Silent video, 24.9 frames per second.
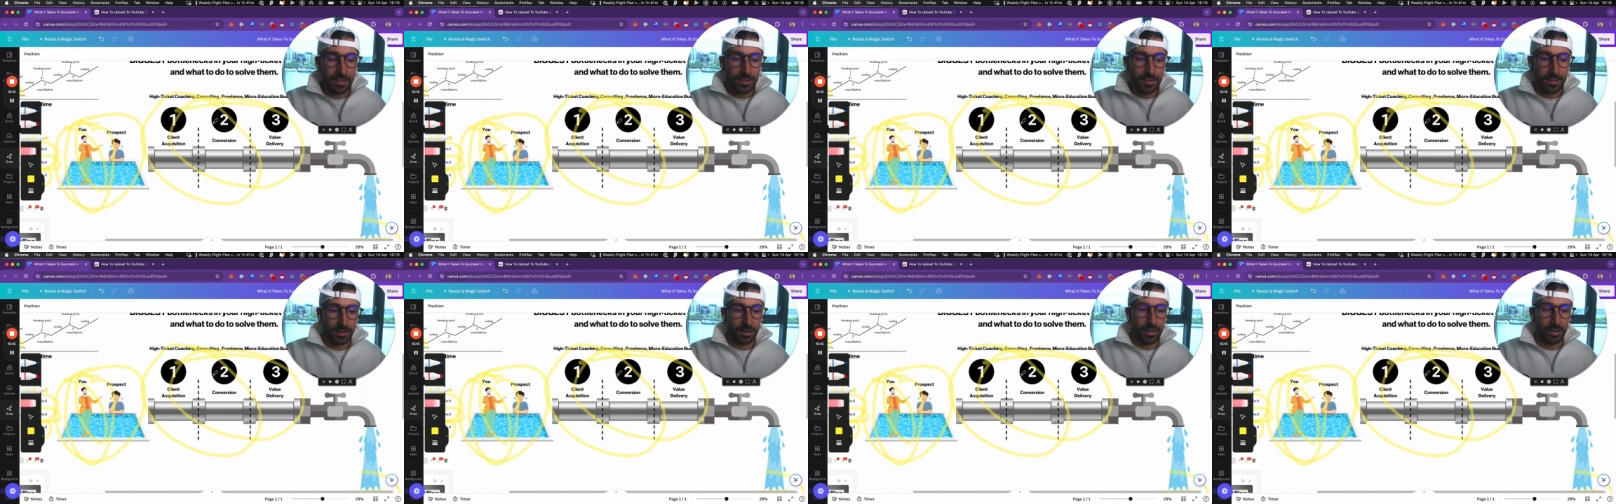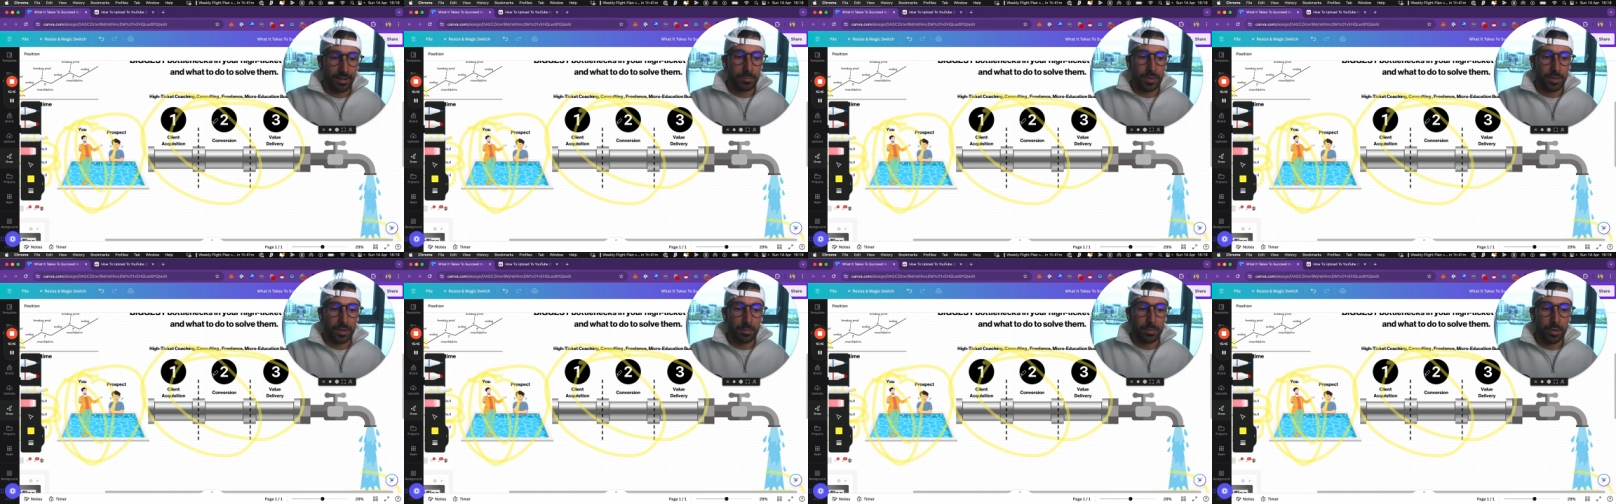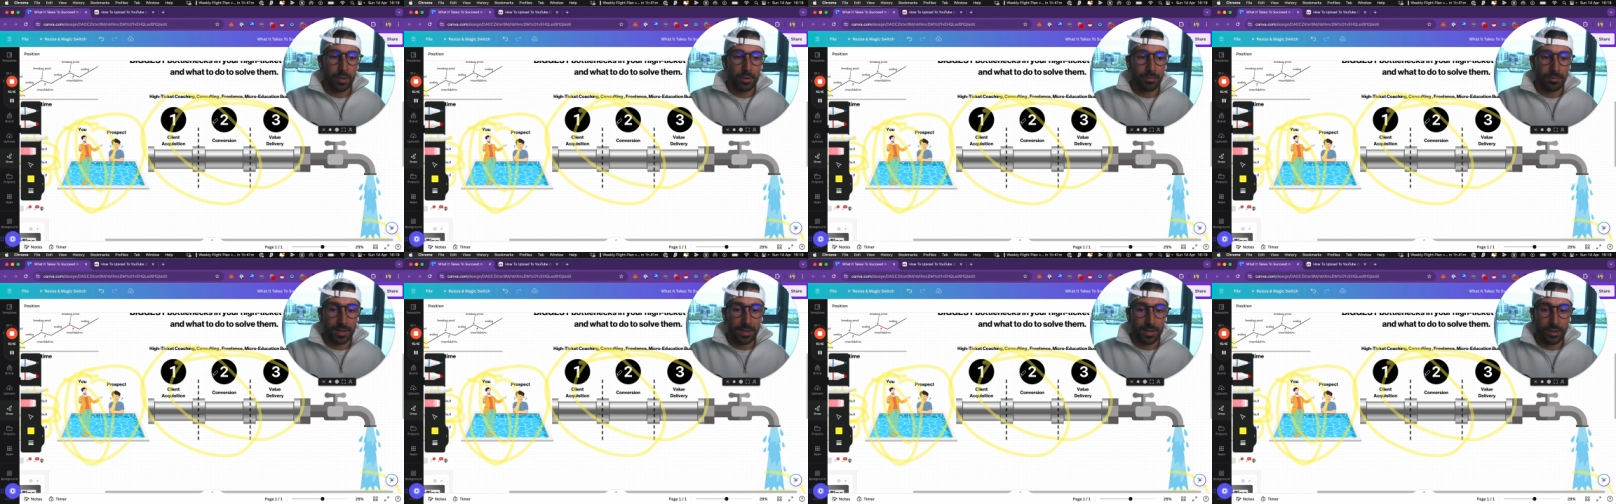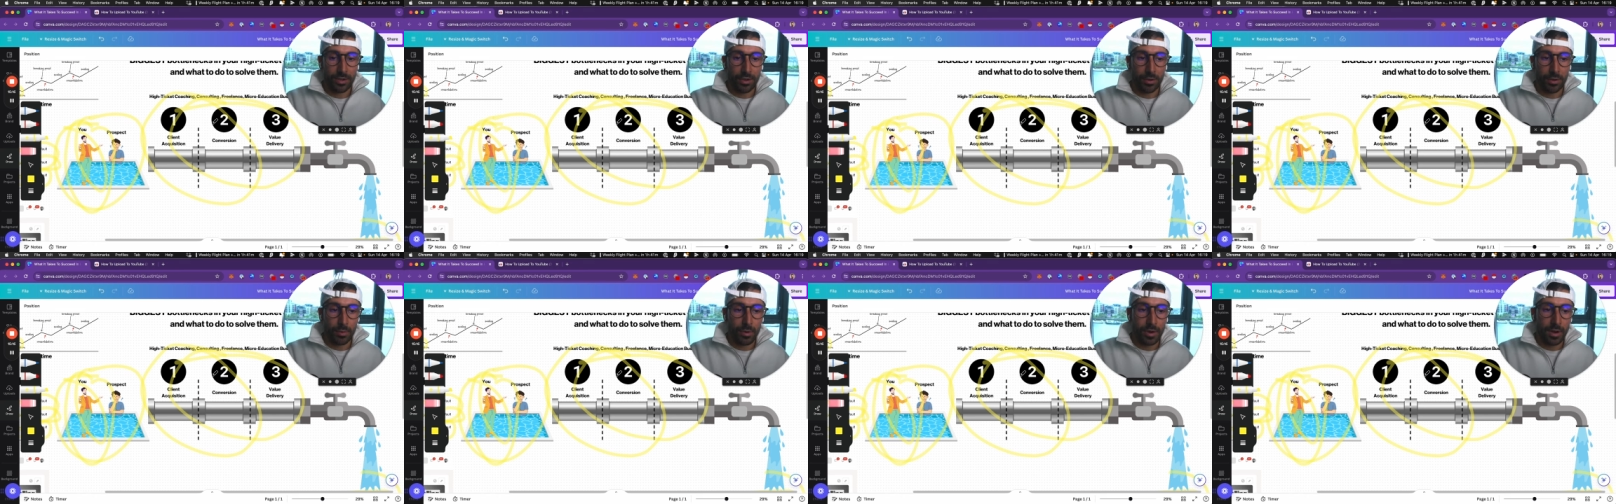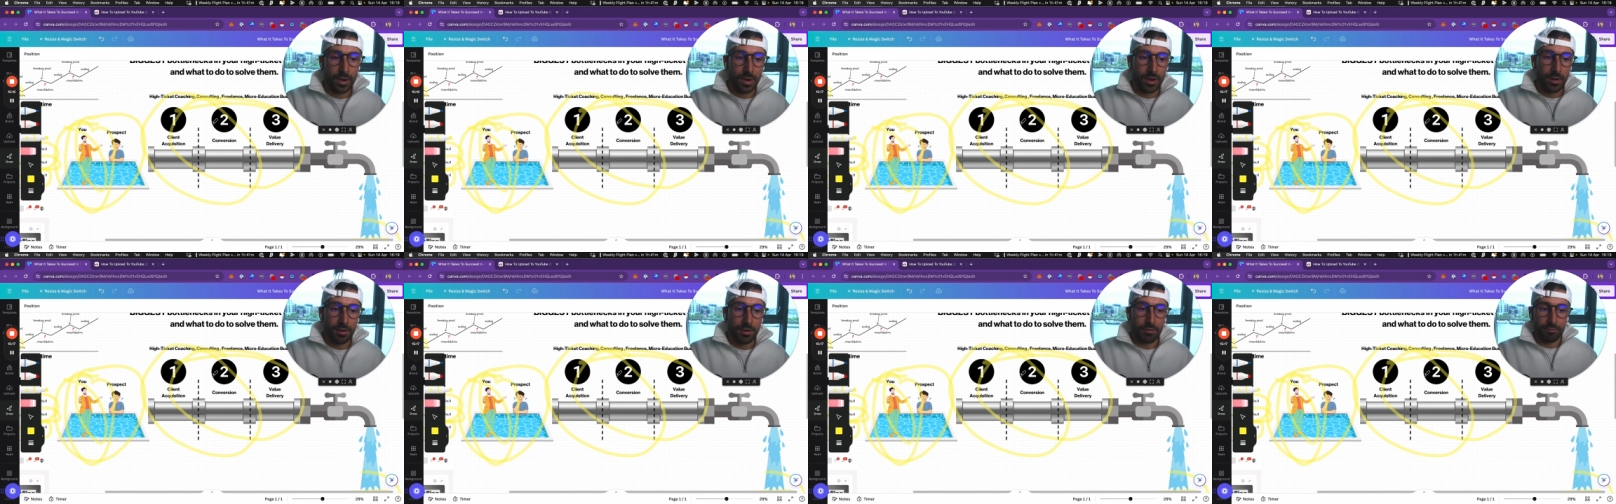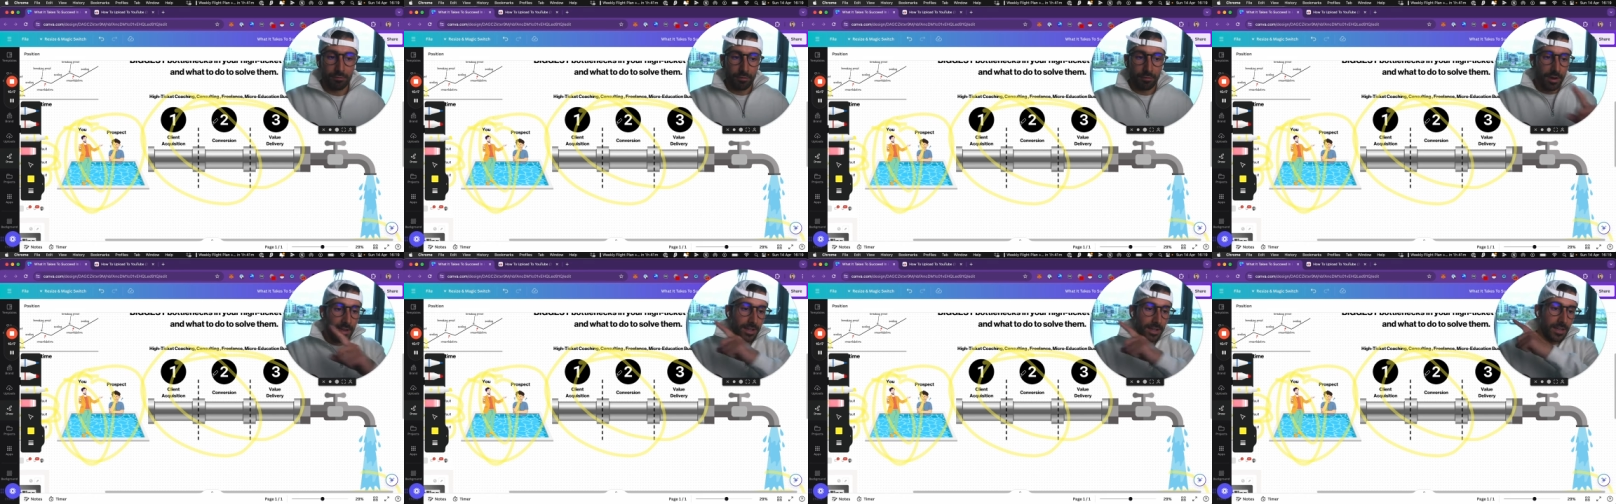then I'm going to put a video
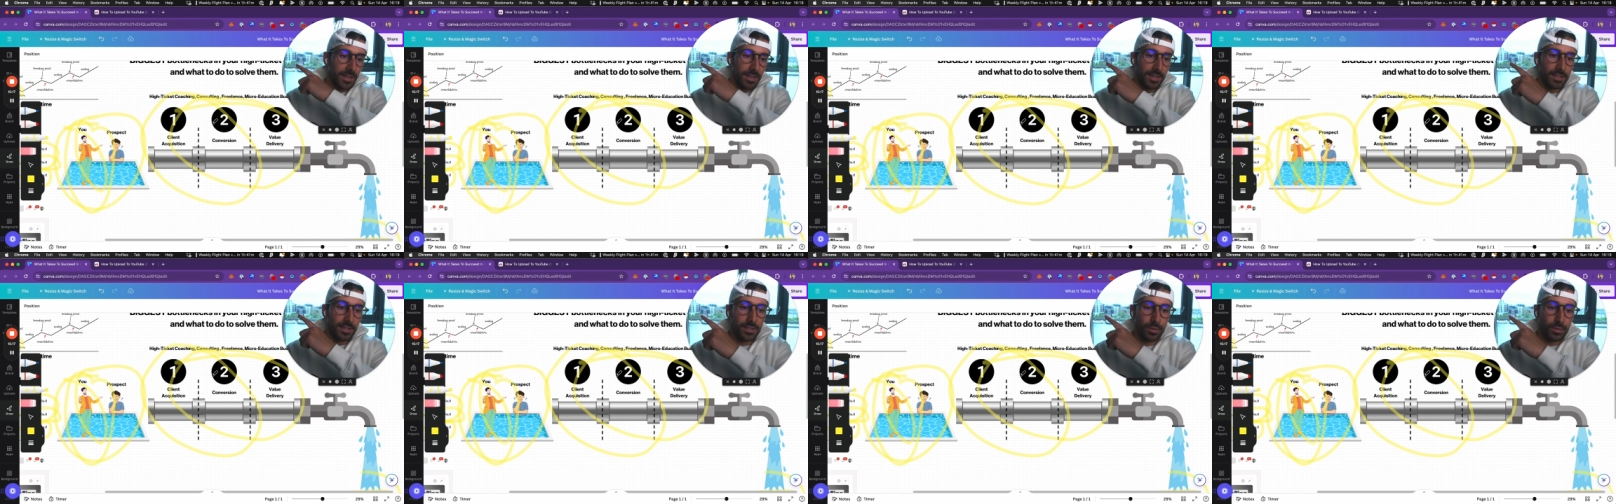right here